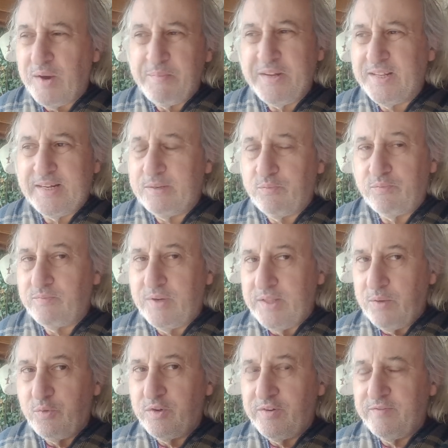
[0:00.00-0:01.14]
I mean, they
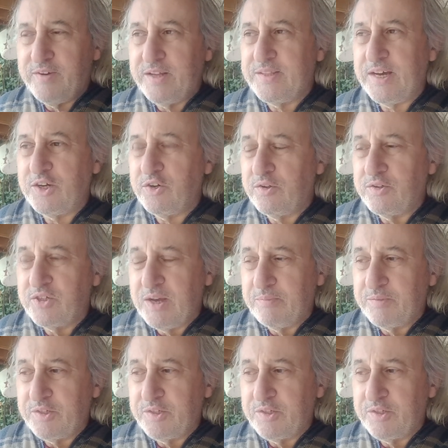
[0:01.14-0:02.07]
wouldn't have had that concept.